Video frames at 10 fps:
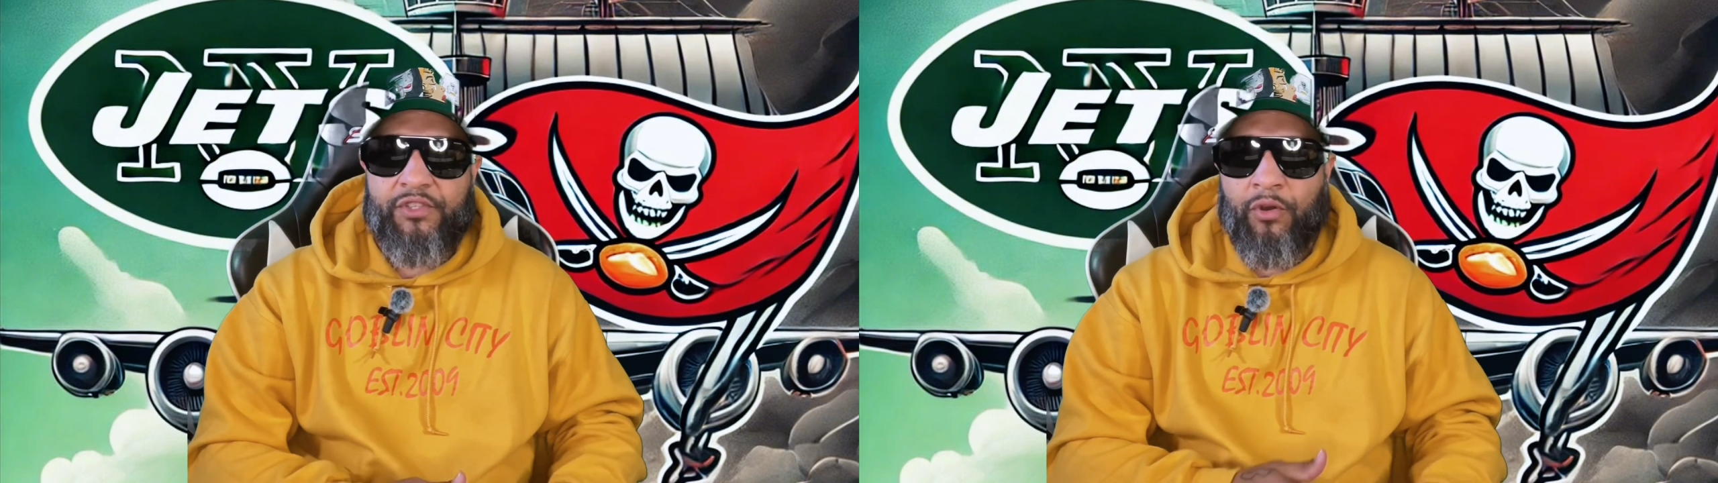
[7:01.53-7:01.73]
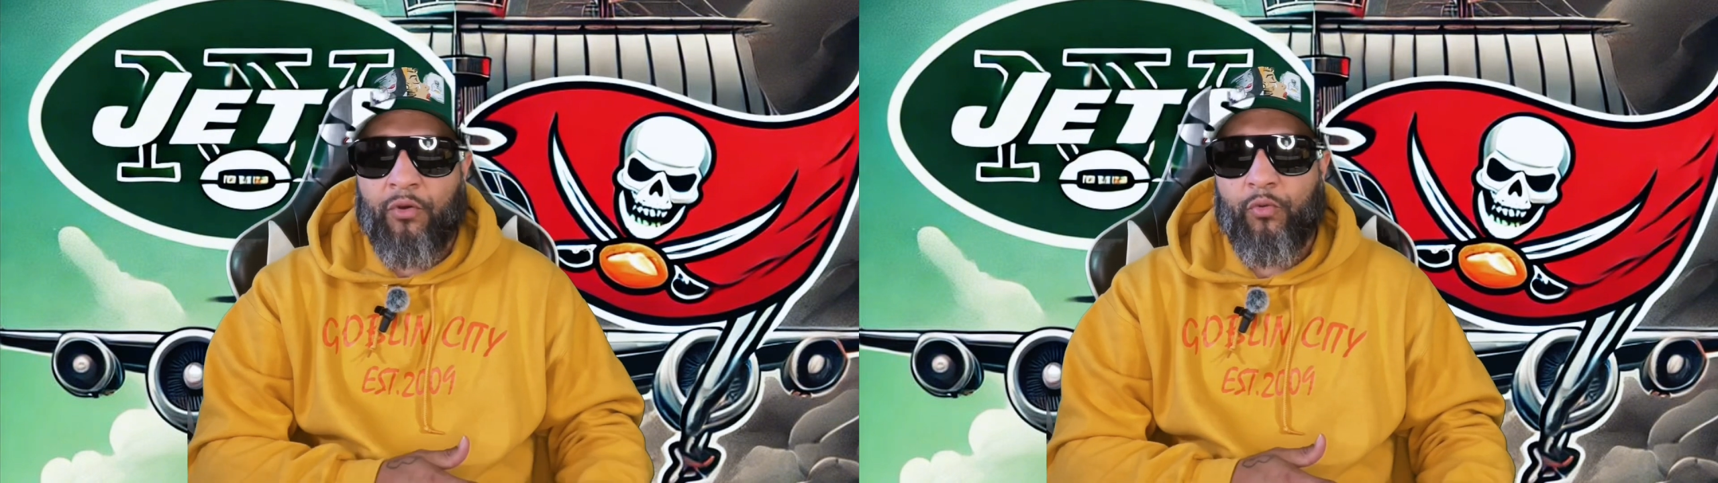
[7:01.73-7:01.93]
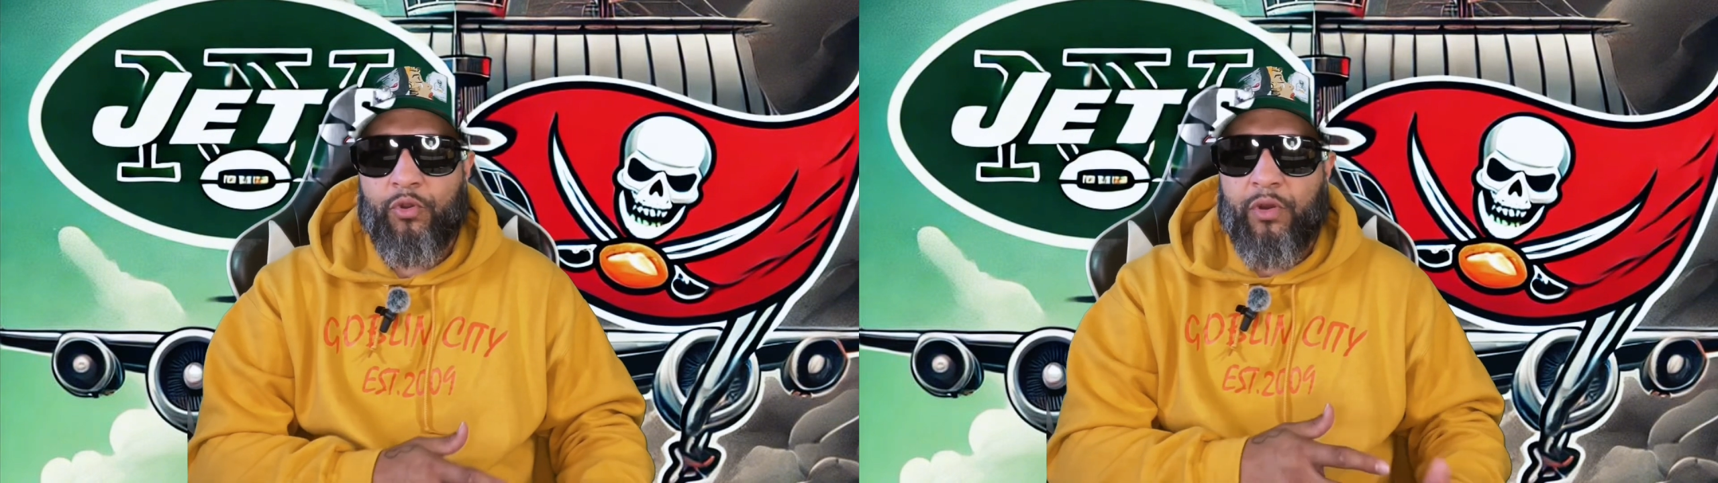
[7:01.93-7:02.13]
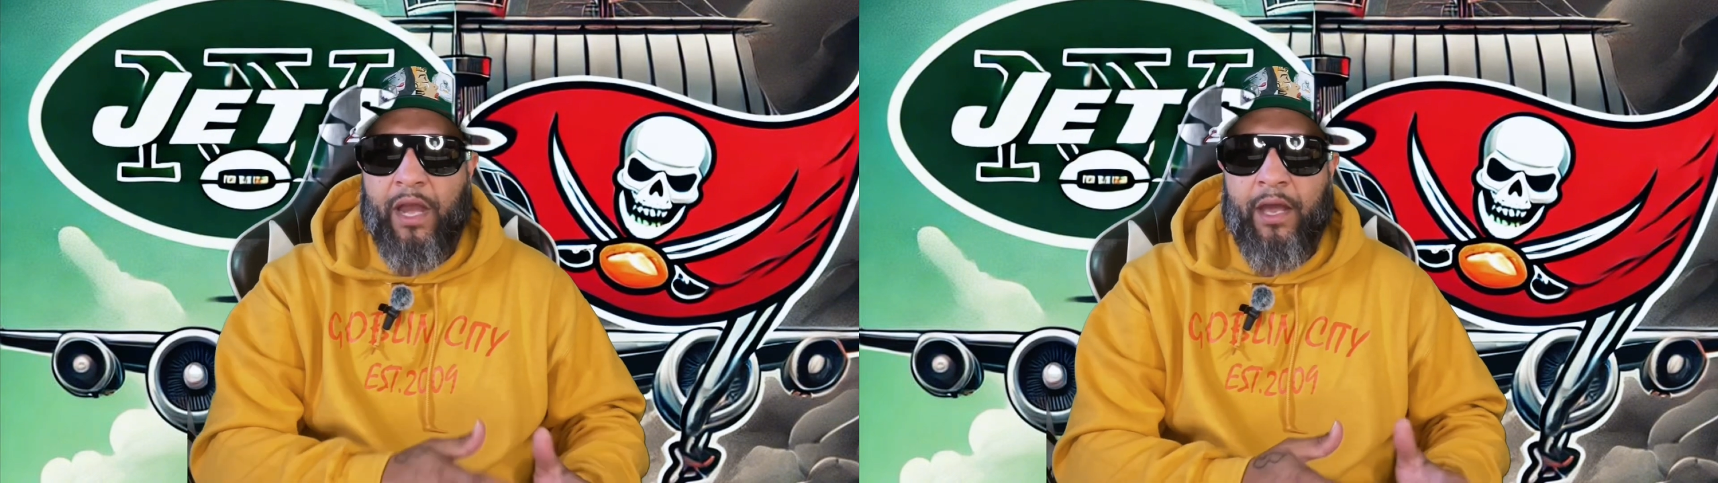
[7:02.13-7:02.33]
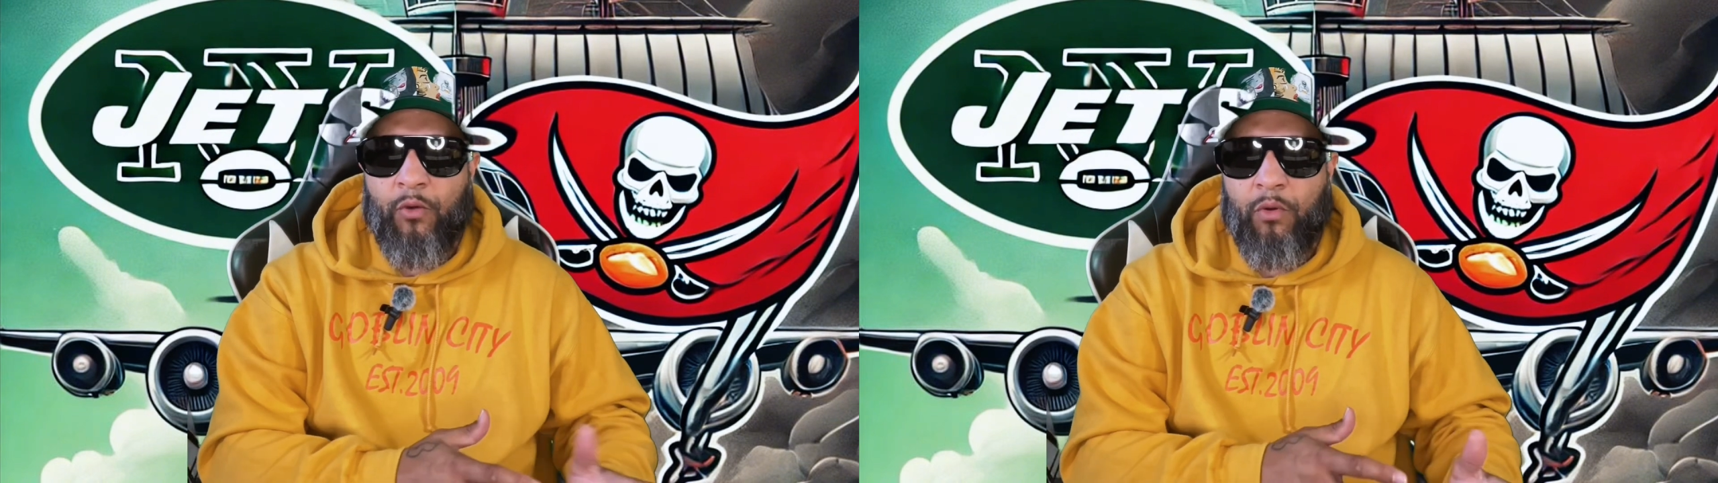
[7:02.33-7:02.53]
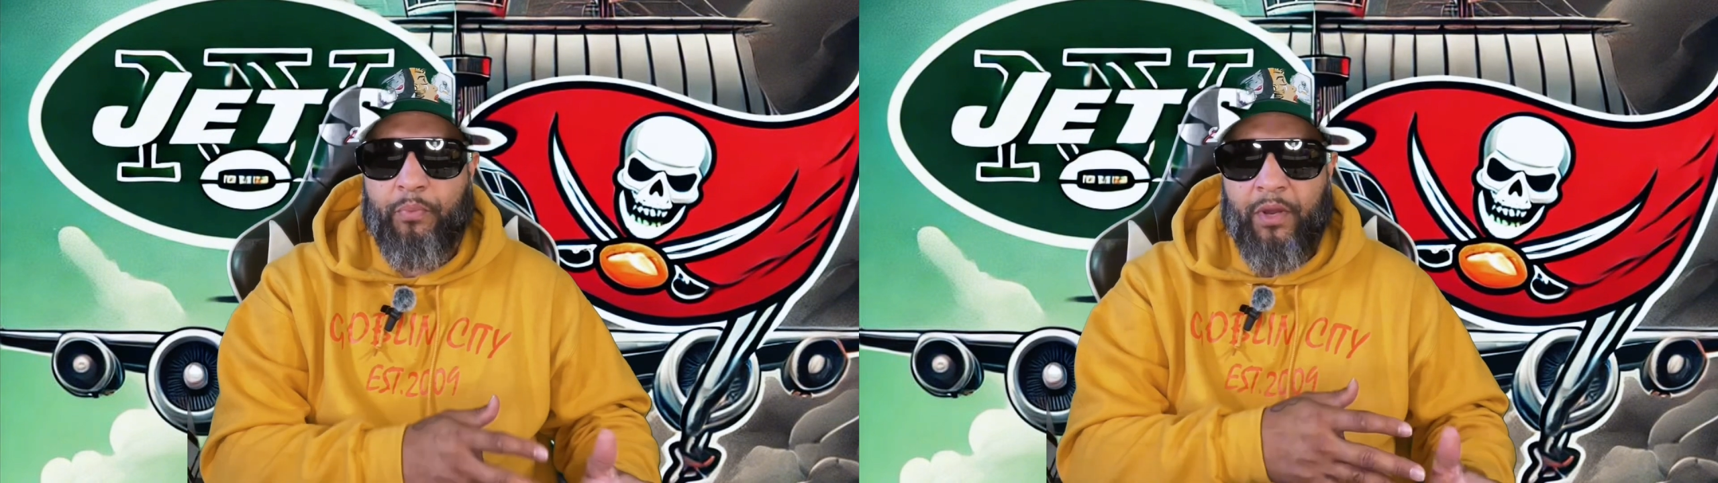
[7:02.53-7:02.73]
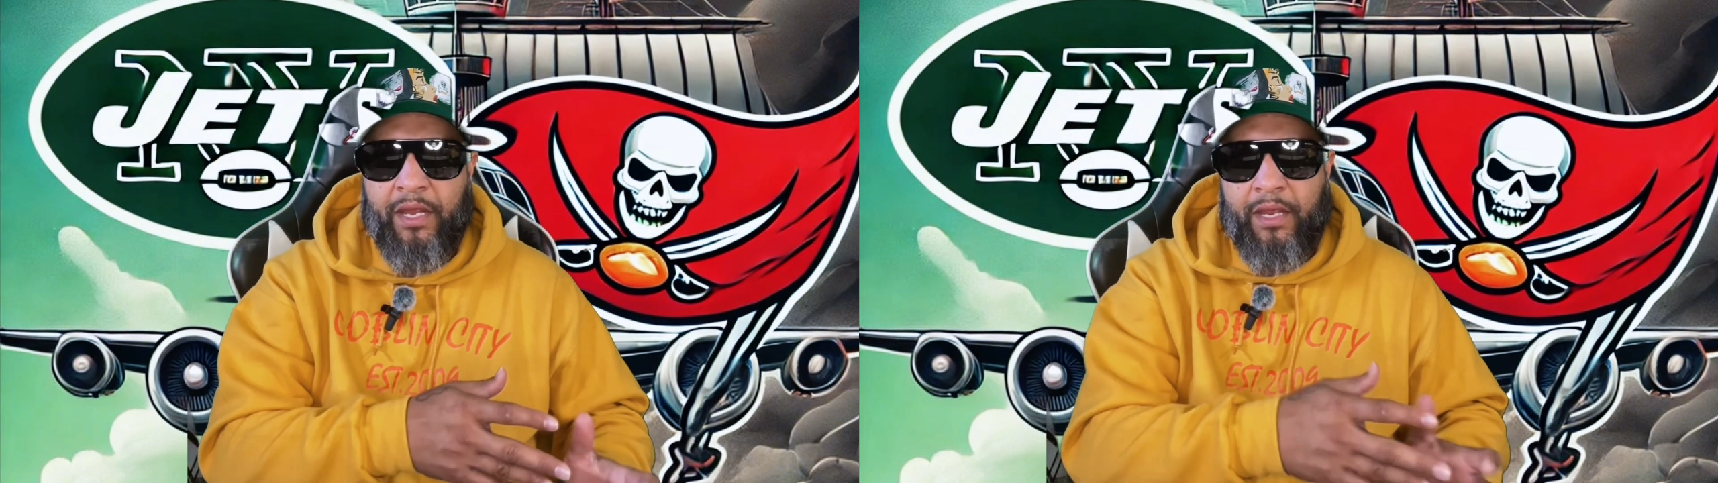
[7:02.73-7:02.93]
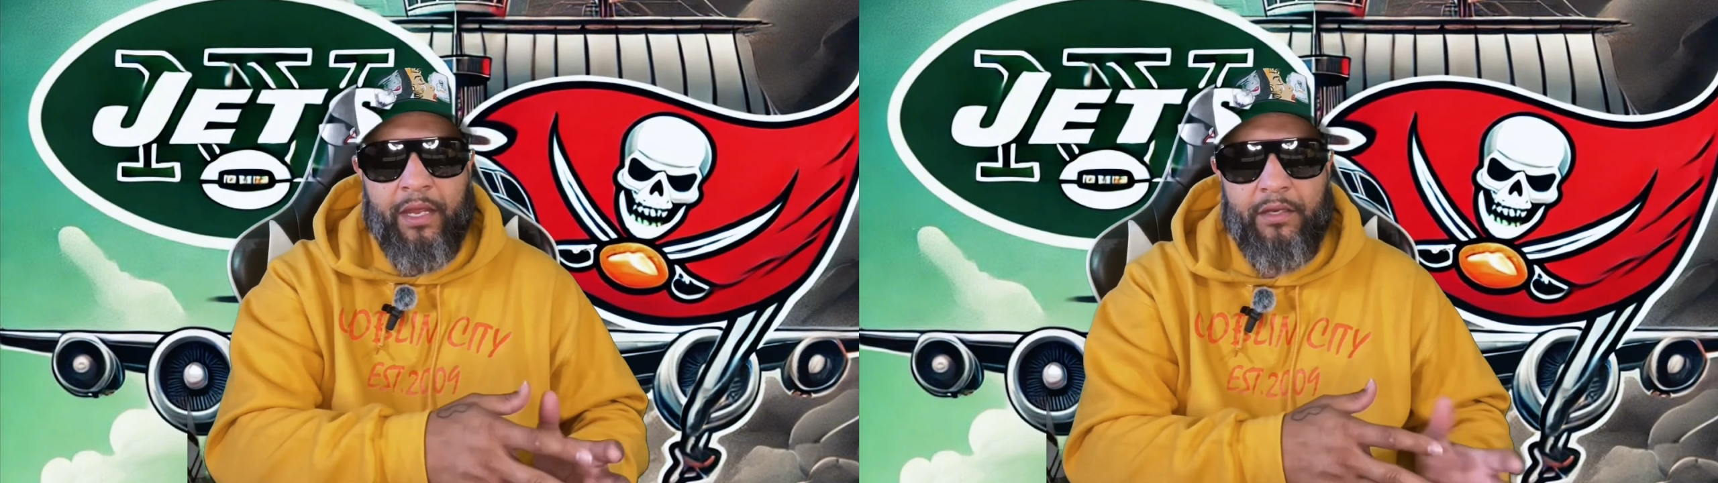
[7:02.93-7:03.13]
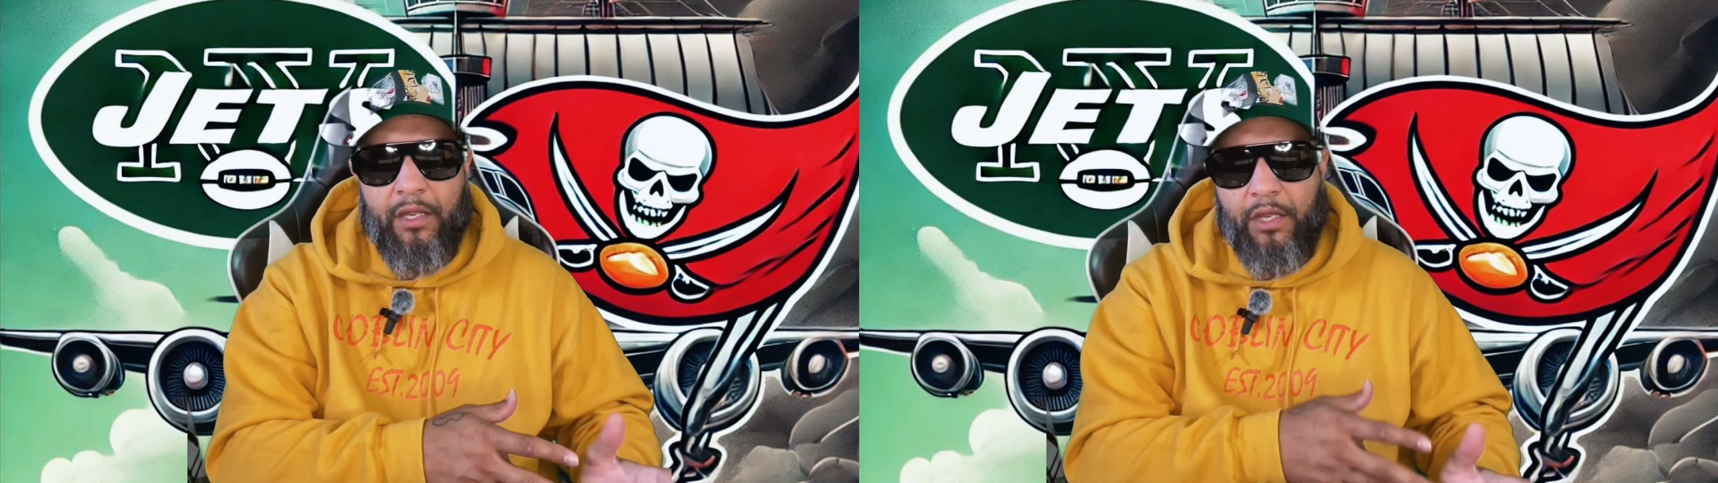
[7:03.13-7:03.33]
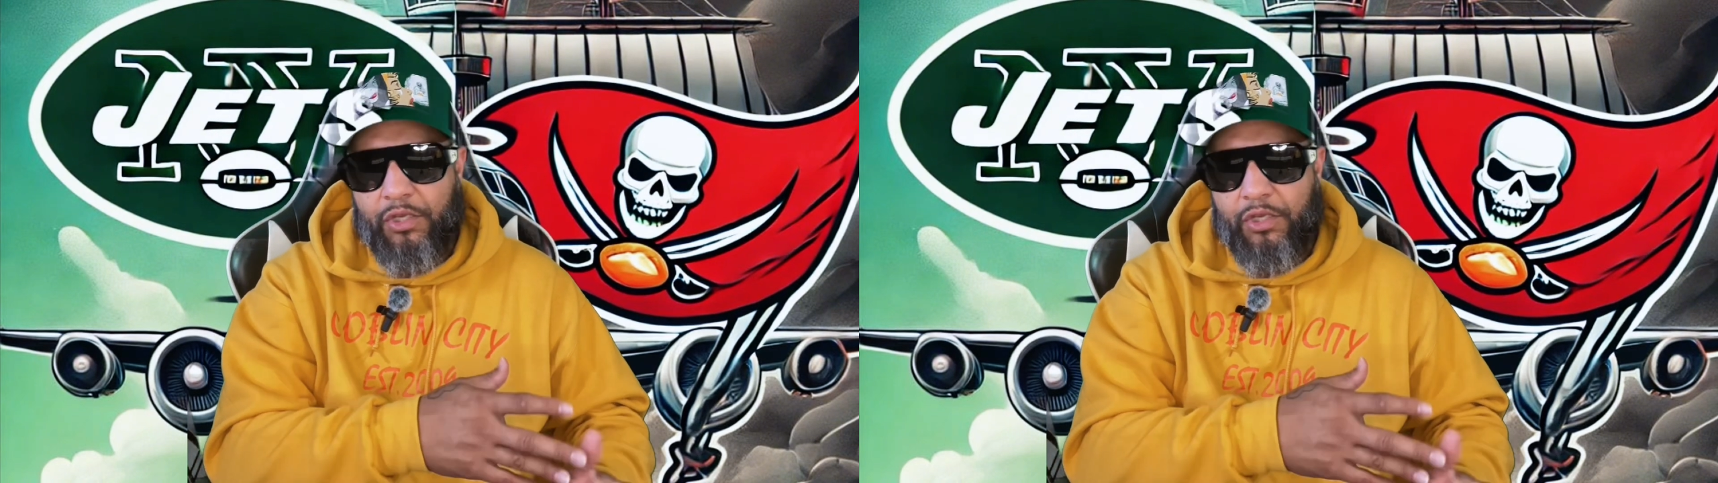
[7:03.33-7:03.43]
So you kind of were putting and